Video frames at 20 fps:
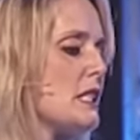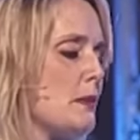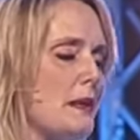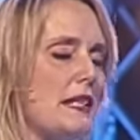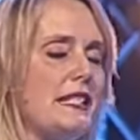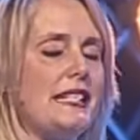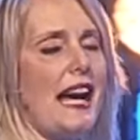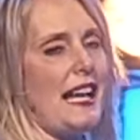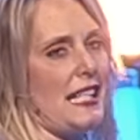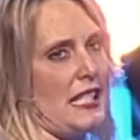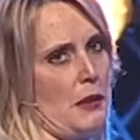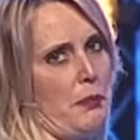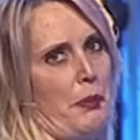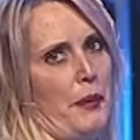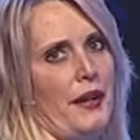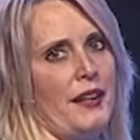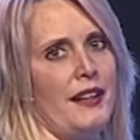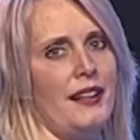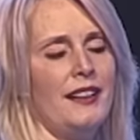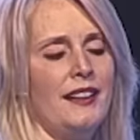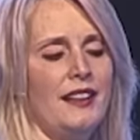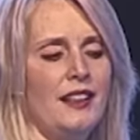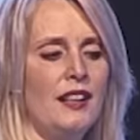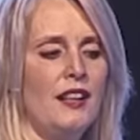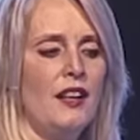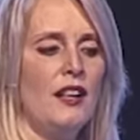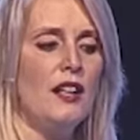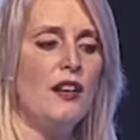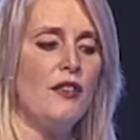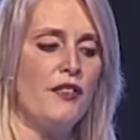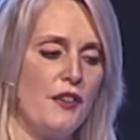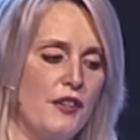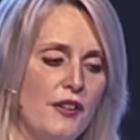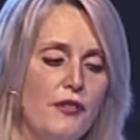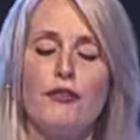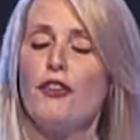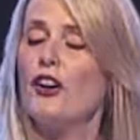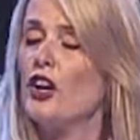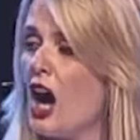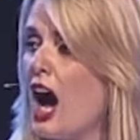us to be desperate
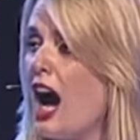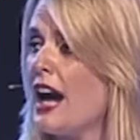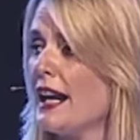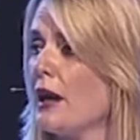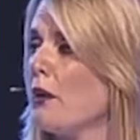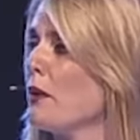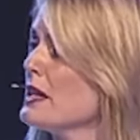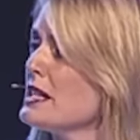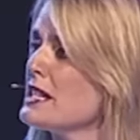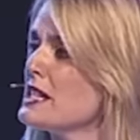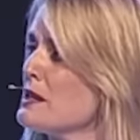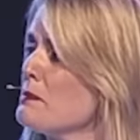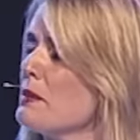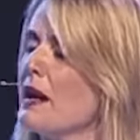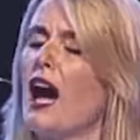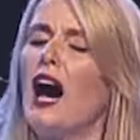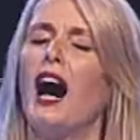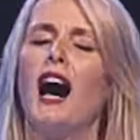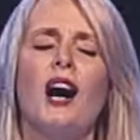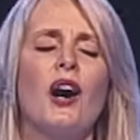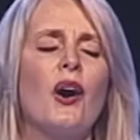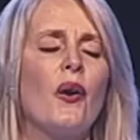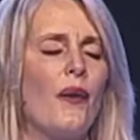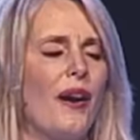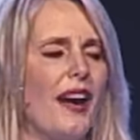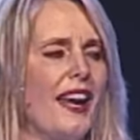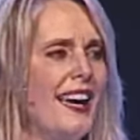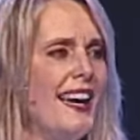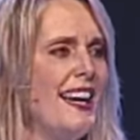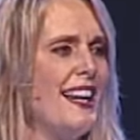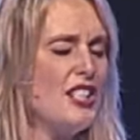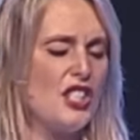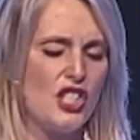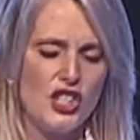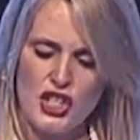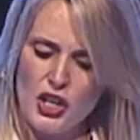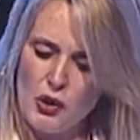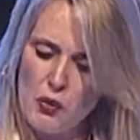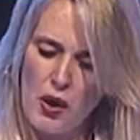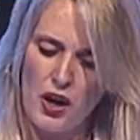for God. I want us to be hungry
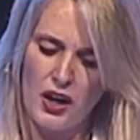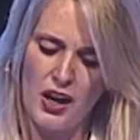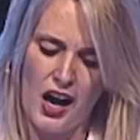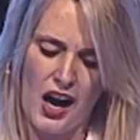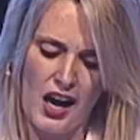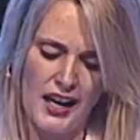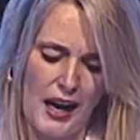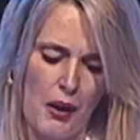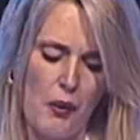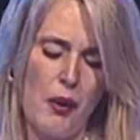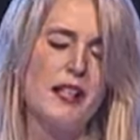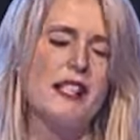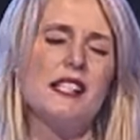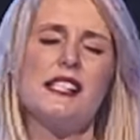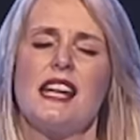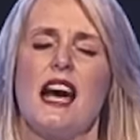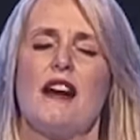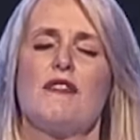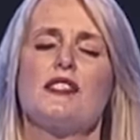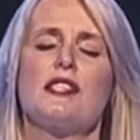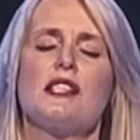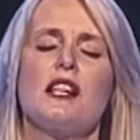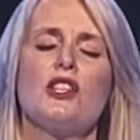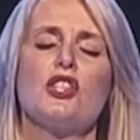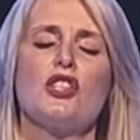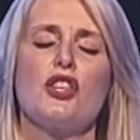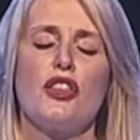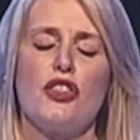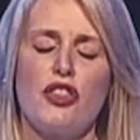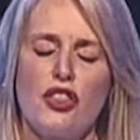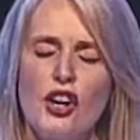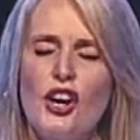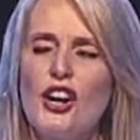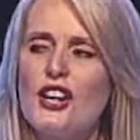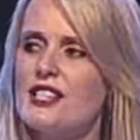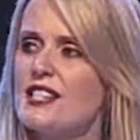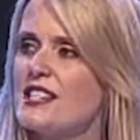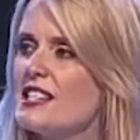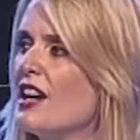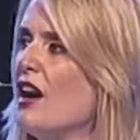to do what God. I want us to have such a
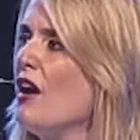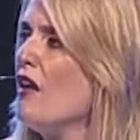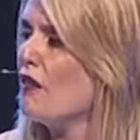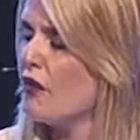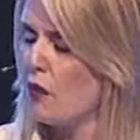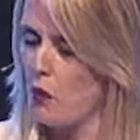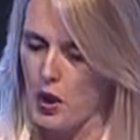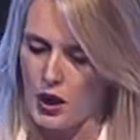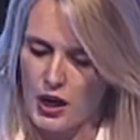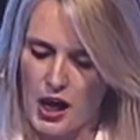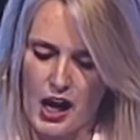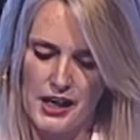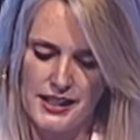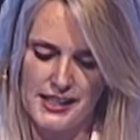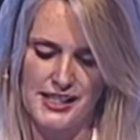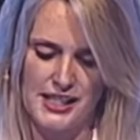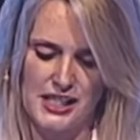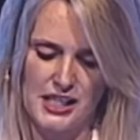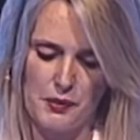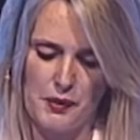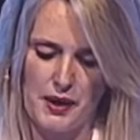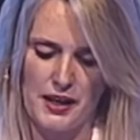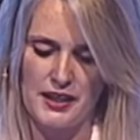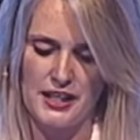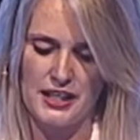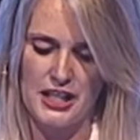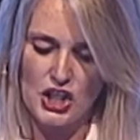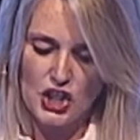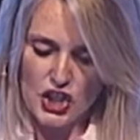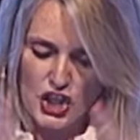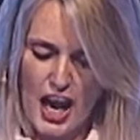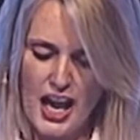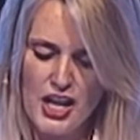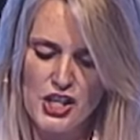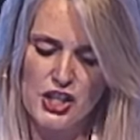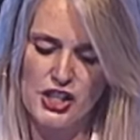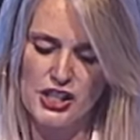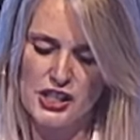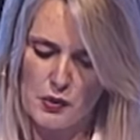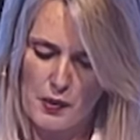thirst for what God is doing that it
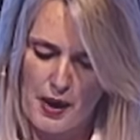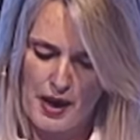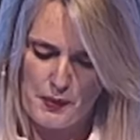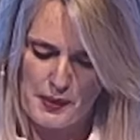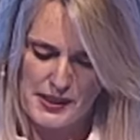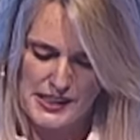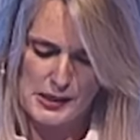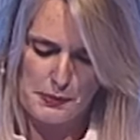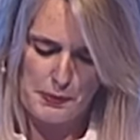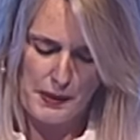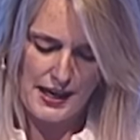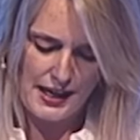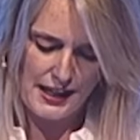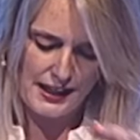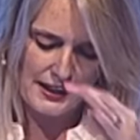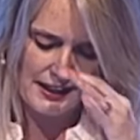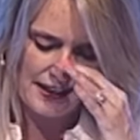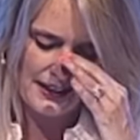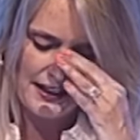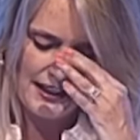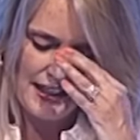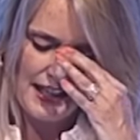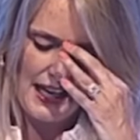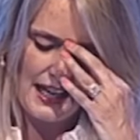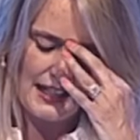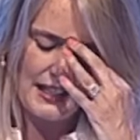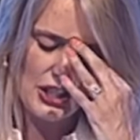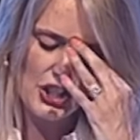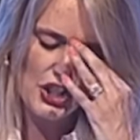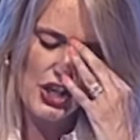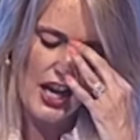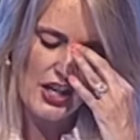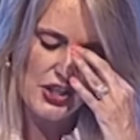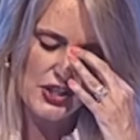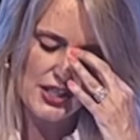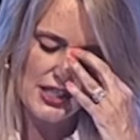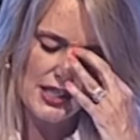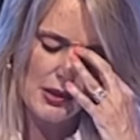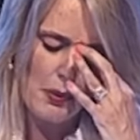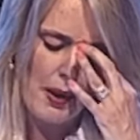changes the way we speak and it
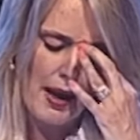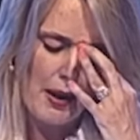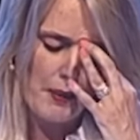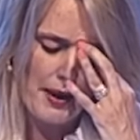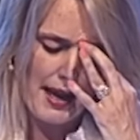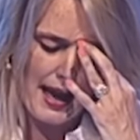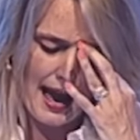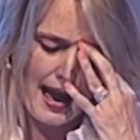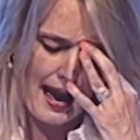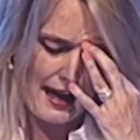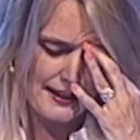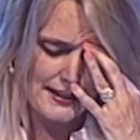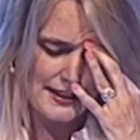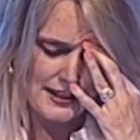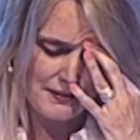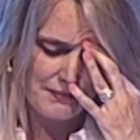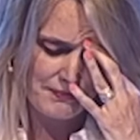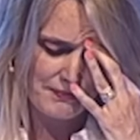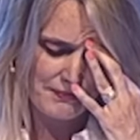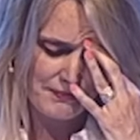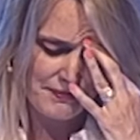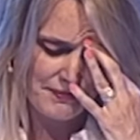changes the way we act.